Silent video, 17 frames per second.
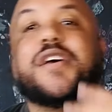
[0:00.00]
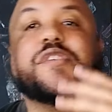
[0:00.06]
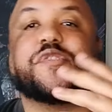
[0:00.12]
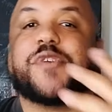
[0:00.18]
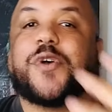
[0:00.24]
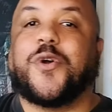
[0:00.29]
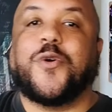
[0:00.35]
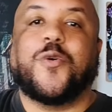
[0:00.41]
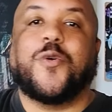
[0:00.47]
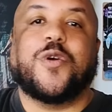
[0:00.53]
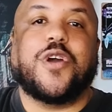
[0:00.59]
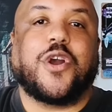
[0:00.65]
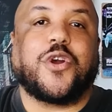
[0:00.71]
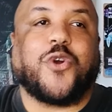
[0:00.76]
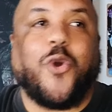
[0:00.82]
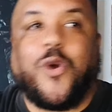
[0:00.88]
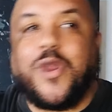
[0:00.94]
So
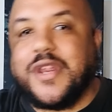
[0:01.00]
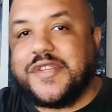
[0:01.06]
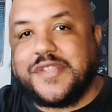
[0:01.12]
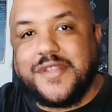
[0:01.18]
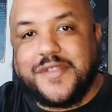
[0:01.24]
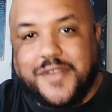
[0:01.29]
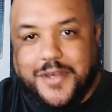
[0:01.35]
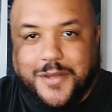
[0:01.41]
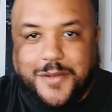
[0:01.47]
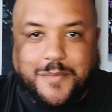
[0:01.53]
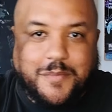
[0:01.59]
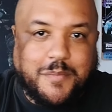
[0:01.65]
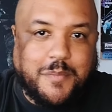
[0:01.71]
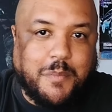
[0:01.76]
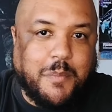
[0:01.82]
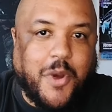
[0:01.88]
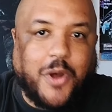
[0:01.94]
according to
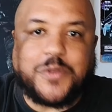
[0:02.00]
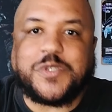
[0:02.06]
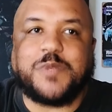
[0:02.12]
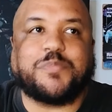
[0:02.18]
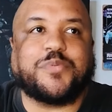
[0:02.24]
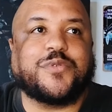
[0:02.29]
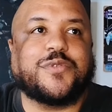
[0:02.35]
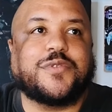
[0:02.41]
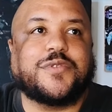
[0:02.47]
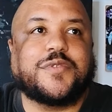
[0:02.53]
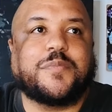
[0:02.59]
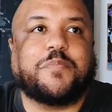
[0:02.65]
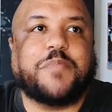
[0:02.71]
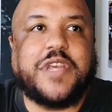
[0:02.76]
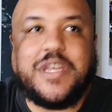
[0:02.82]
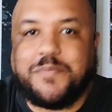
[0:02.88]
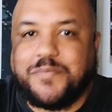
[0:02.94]
them, multiple
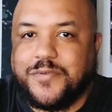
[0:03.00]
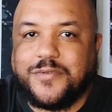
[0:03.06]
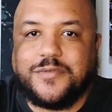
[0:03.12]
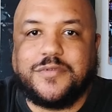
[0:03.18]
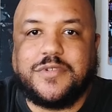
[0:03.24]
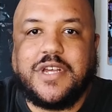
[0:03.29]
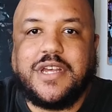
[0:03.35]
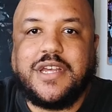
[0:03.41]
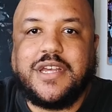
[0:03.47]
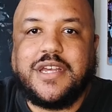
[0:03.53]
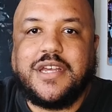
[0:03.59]
people